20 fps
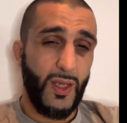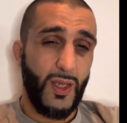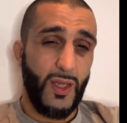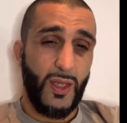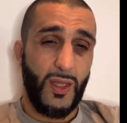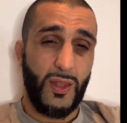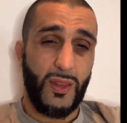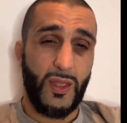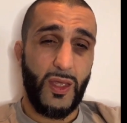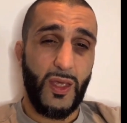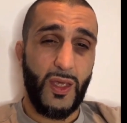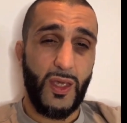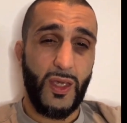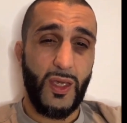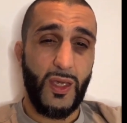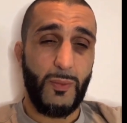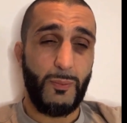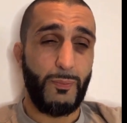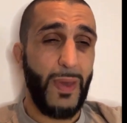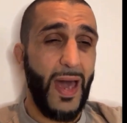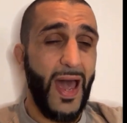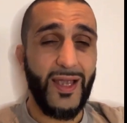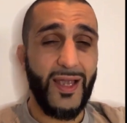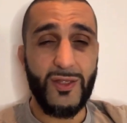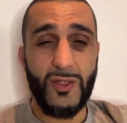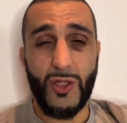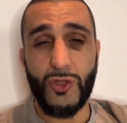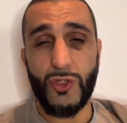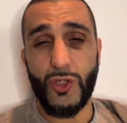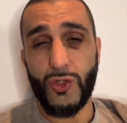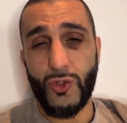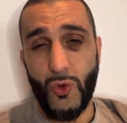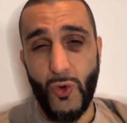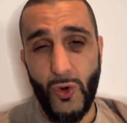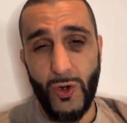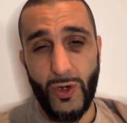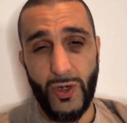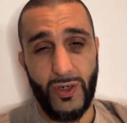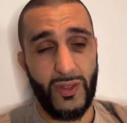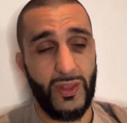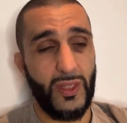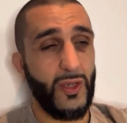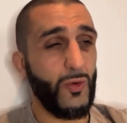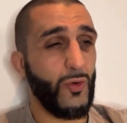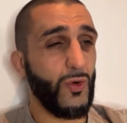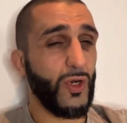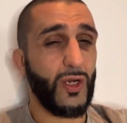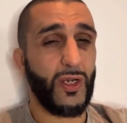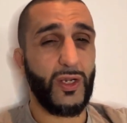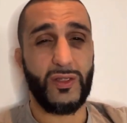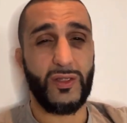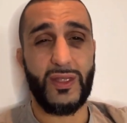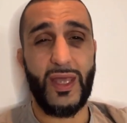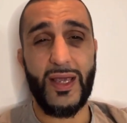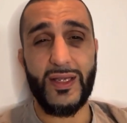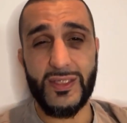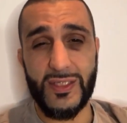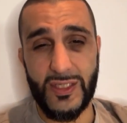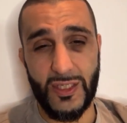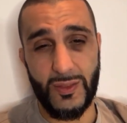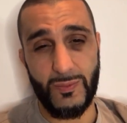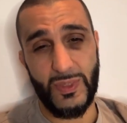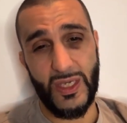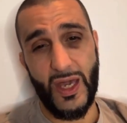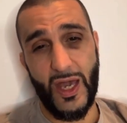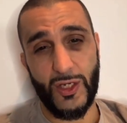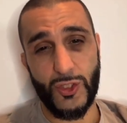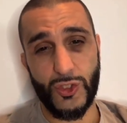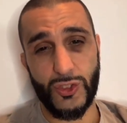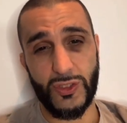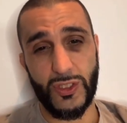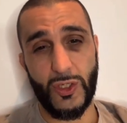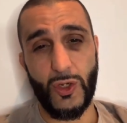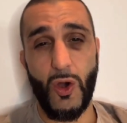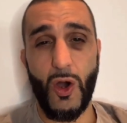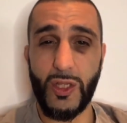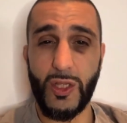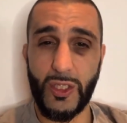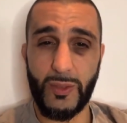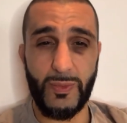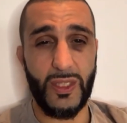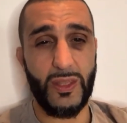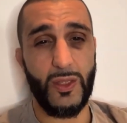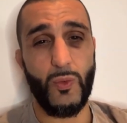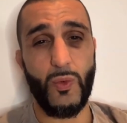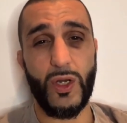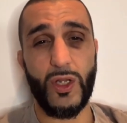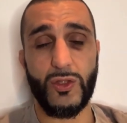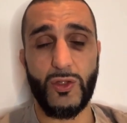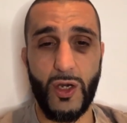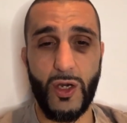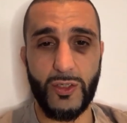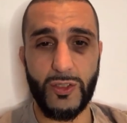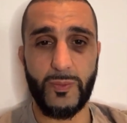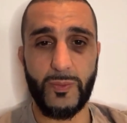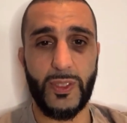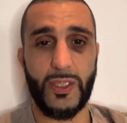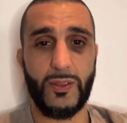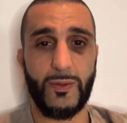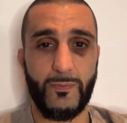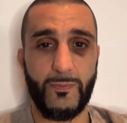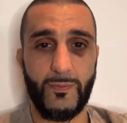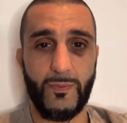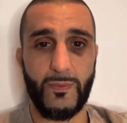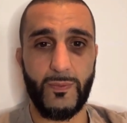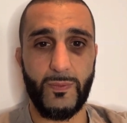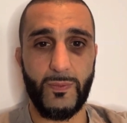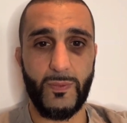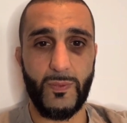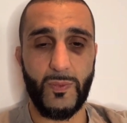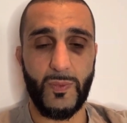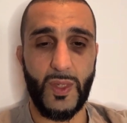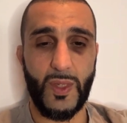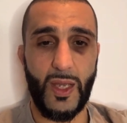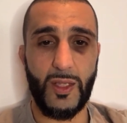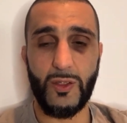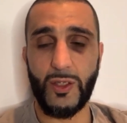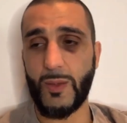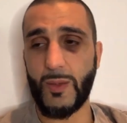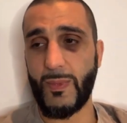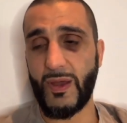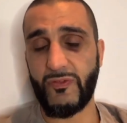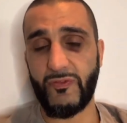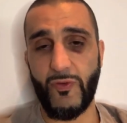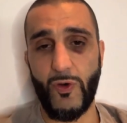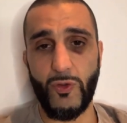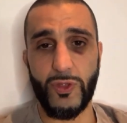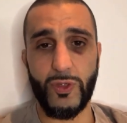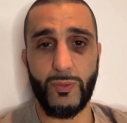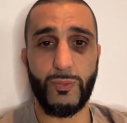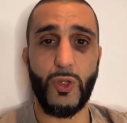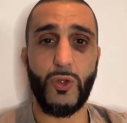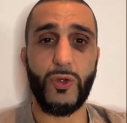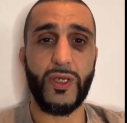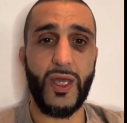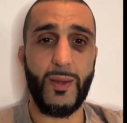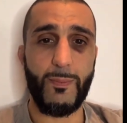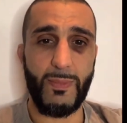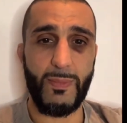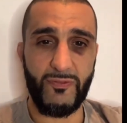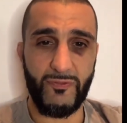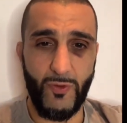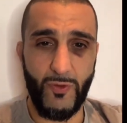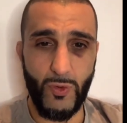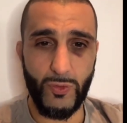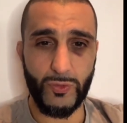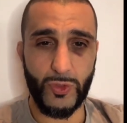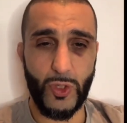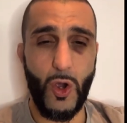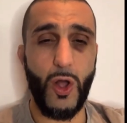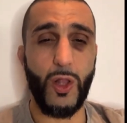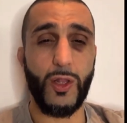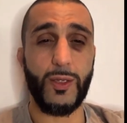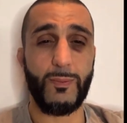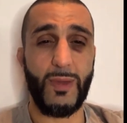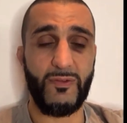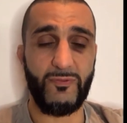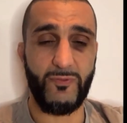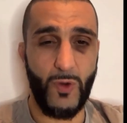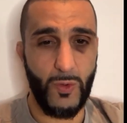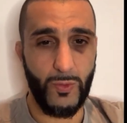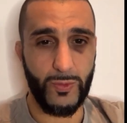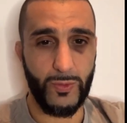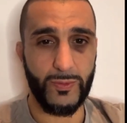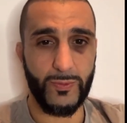They banged on the door. They were texting me, actually, calling me. They want to talk to me. I look at my phone. They're blowing up my phone, calling my phone.